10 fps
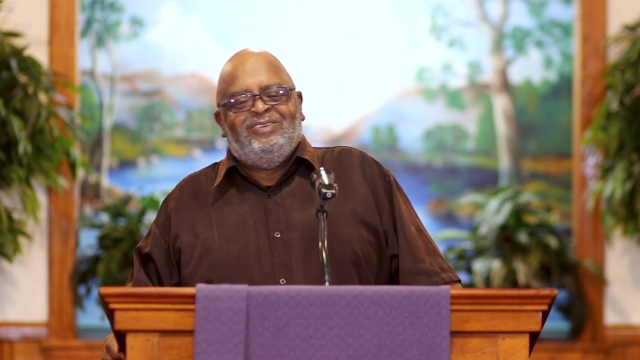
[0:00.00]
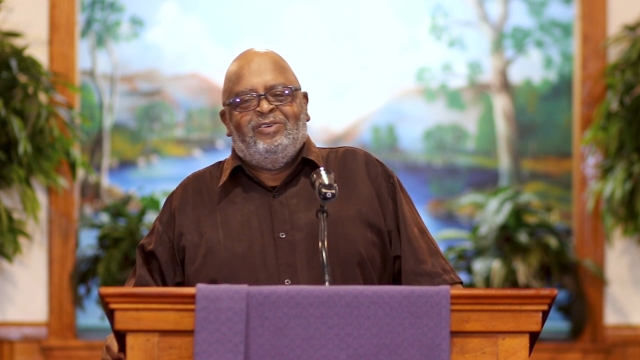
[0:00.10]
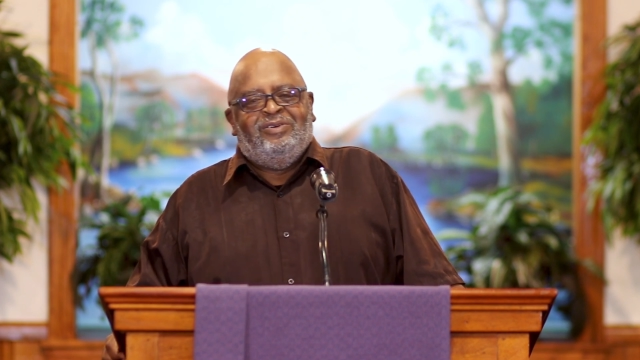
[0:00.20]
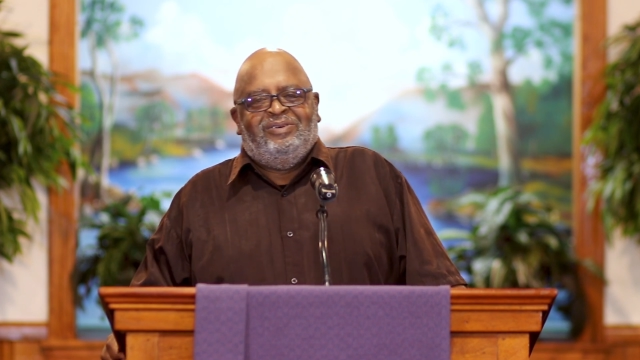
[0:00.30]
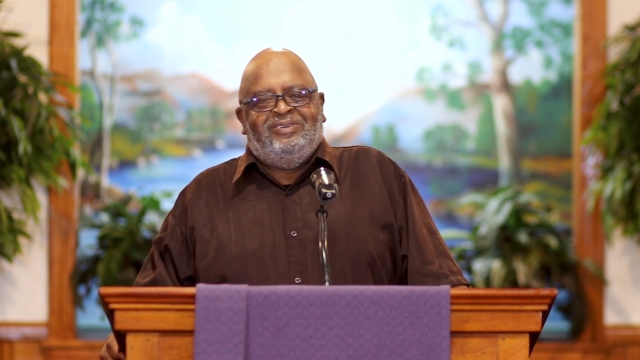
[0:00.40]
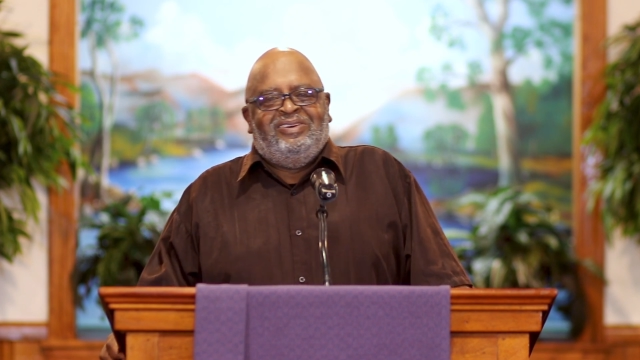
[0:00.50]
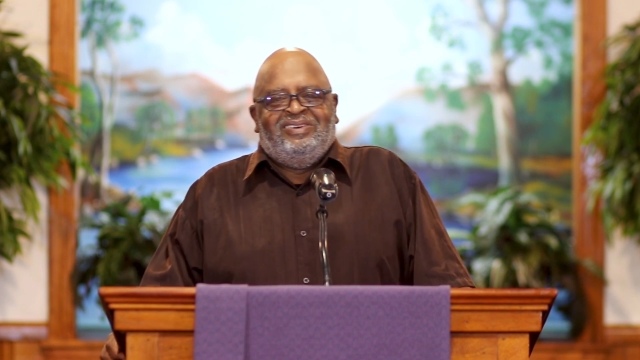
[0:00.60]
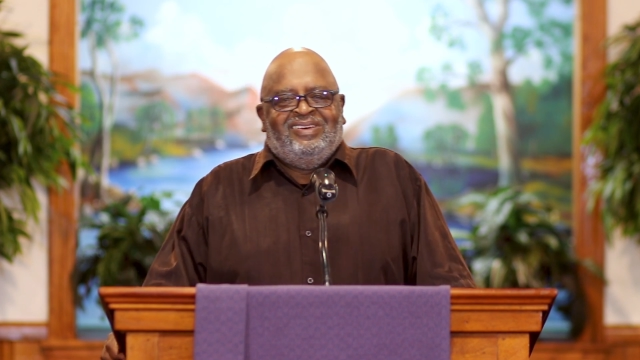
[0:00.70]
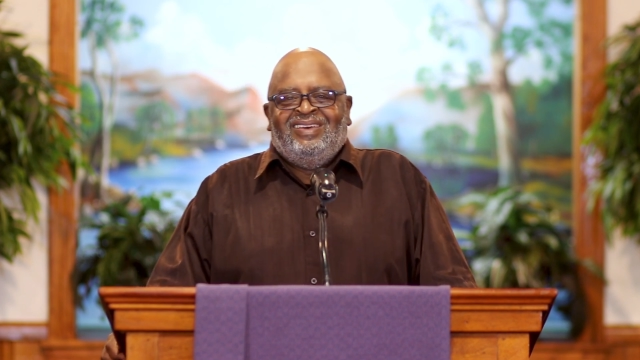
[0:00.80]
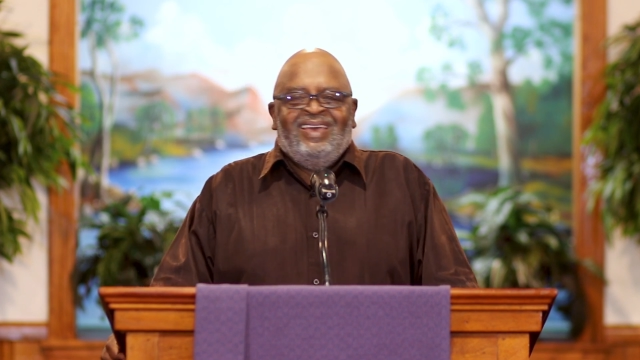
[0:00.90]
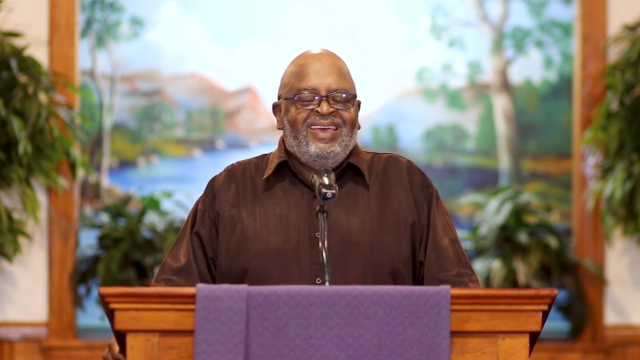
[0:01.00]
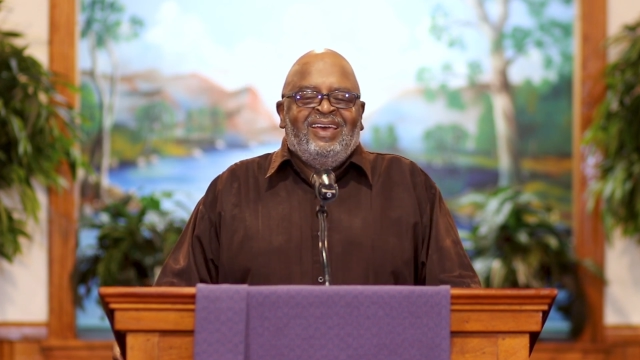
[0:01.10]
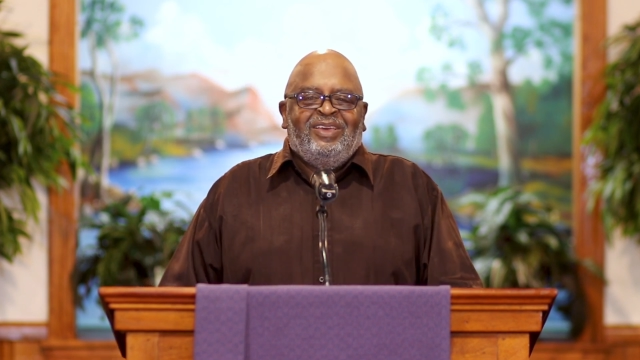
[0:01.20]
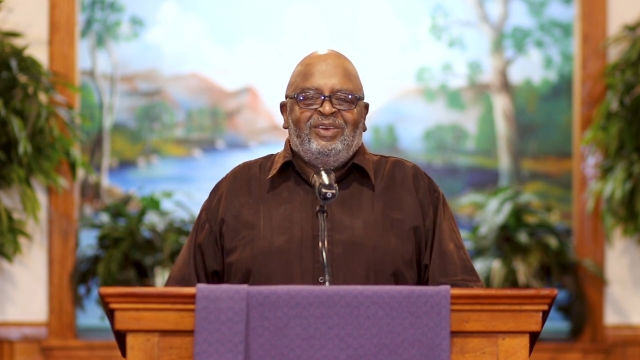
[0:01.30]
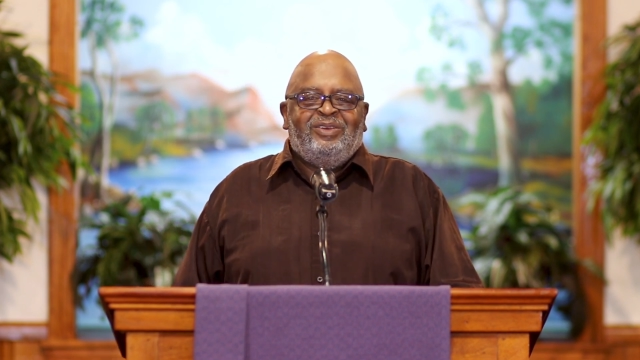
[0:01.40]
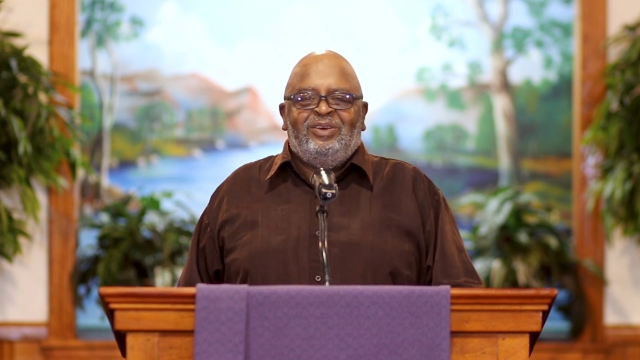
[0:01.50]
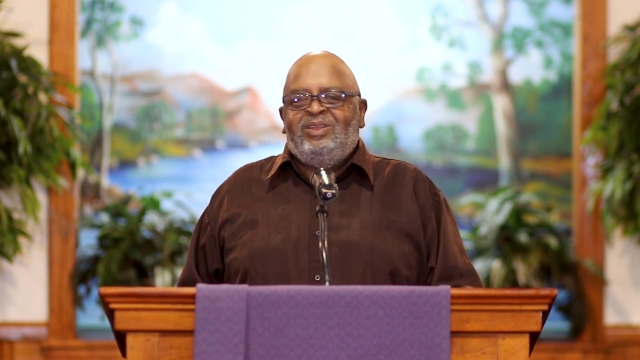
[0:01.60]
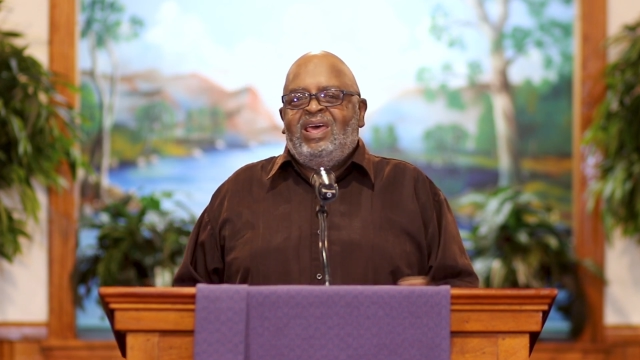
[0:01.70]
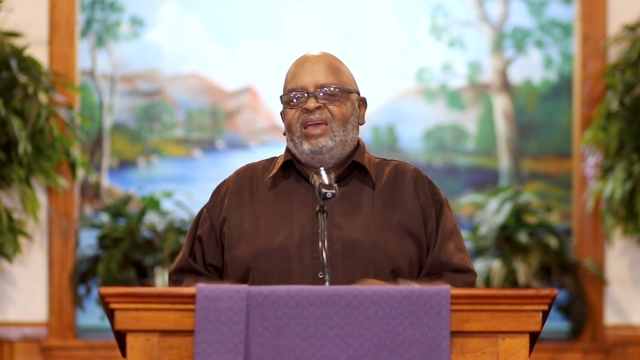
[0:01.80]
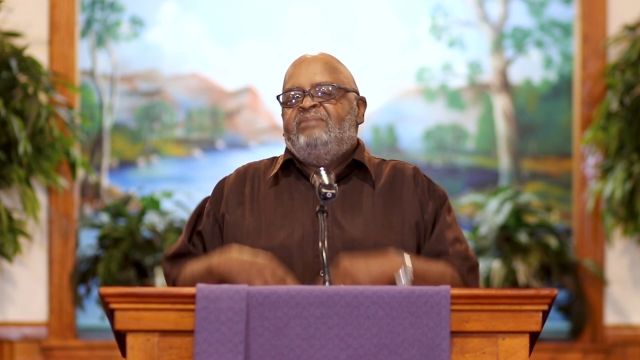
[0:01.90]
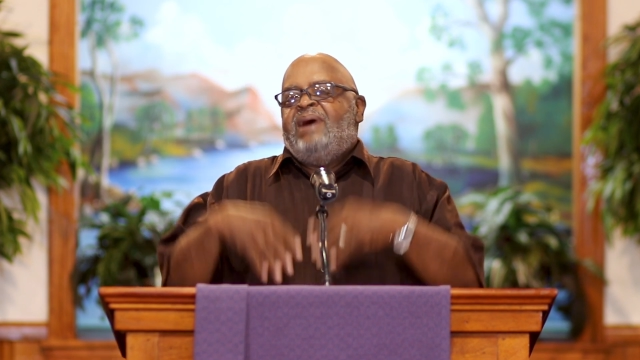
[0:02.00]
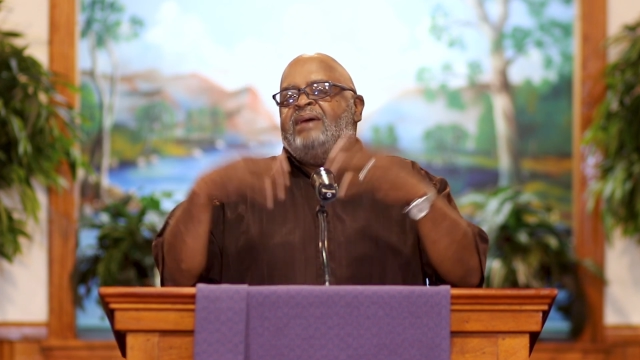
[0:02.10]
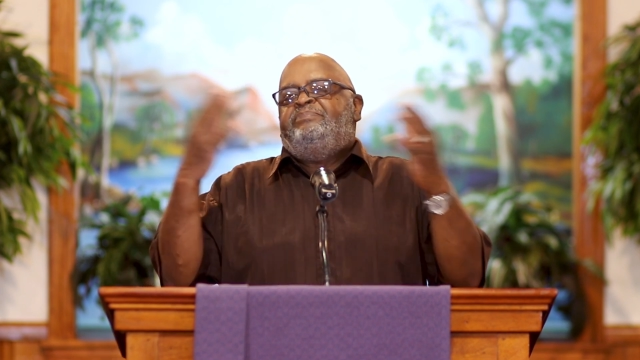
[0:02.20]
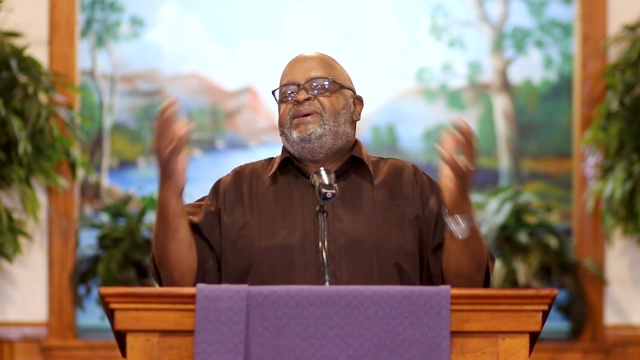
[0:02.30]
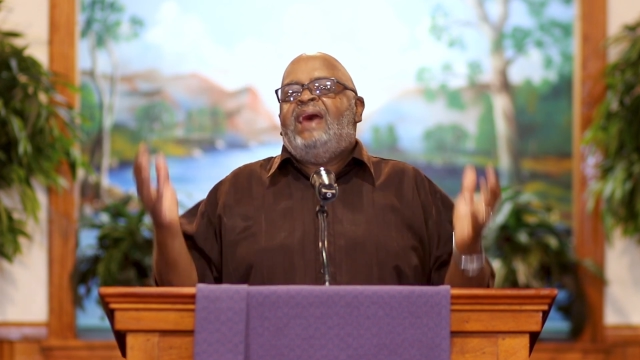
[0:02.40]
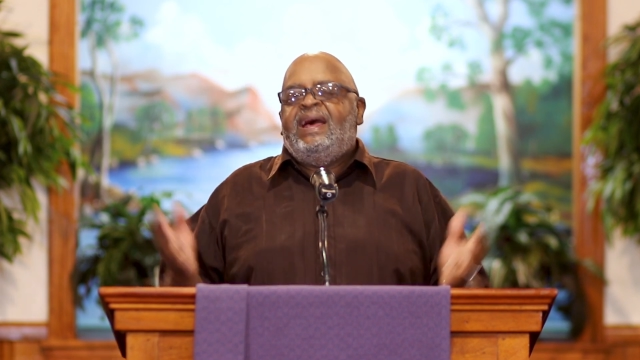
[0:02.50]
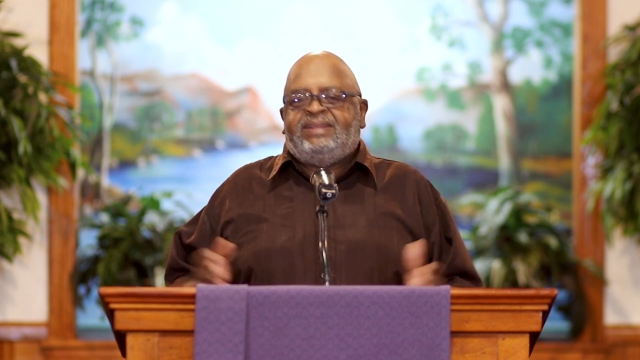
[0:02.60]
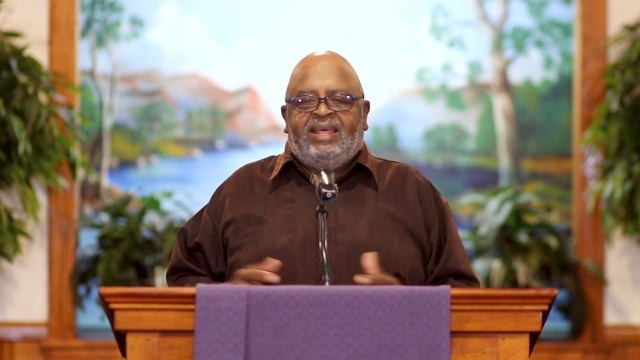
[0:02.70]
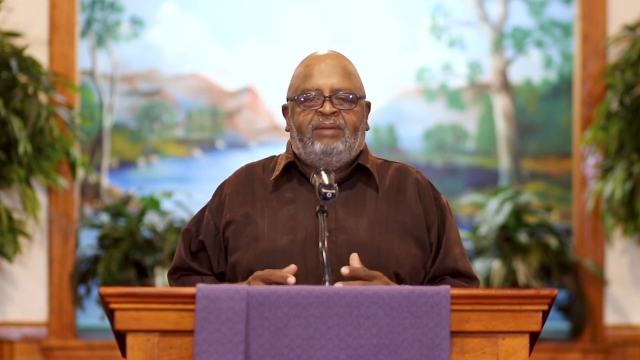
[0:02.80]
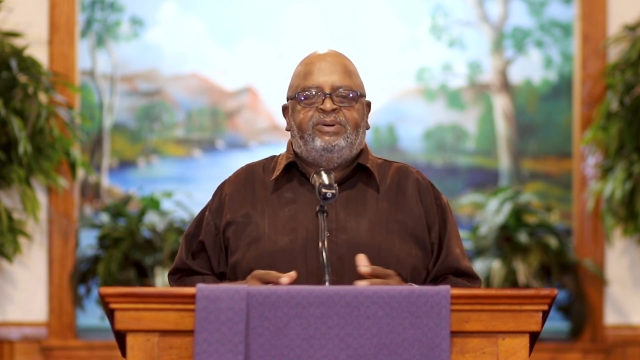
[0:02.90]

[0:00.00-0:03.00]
Your, your name might be out there,